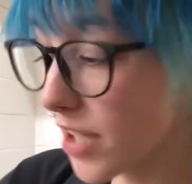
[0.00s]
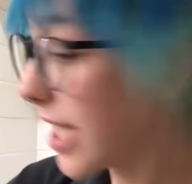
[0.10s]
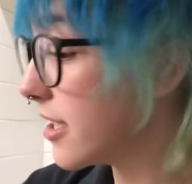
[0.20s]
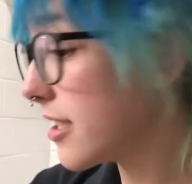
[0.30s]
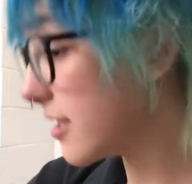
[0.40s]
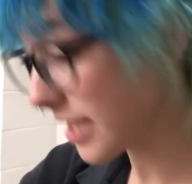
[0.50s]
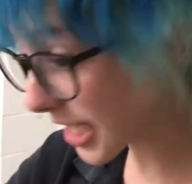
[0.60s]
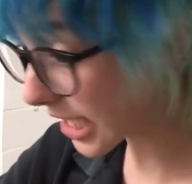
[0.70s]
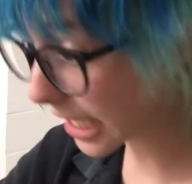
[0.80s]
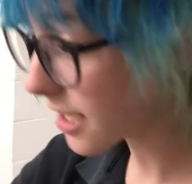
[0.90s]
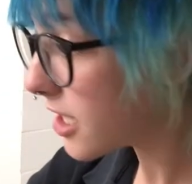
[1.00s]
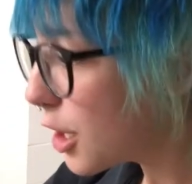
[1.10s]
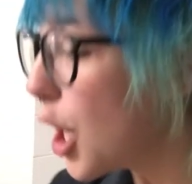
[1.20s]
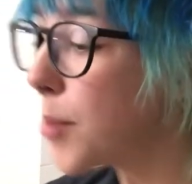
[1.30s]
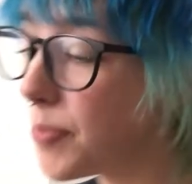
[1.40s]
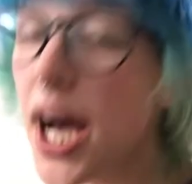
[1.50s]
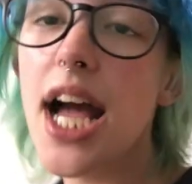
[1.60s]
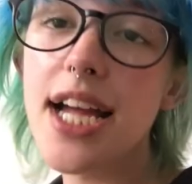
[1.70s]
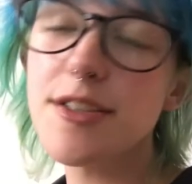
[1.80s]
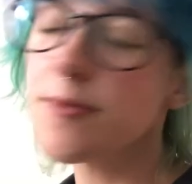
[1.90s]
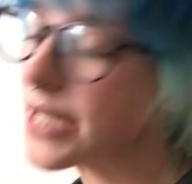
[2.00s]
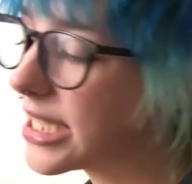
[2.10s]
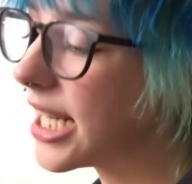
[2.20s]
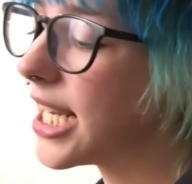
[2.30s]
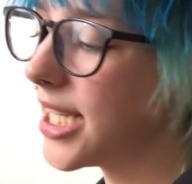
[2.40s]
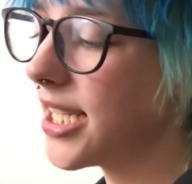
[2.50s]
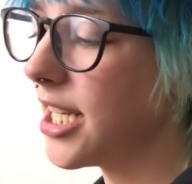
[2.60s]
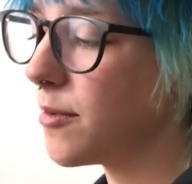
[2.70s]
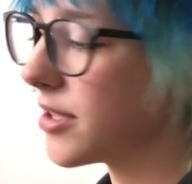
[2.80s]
get to see, but we did and it was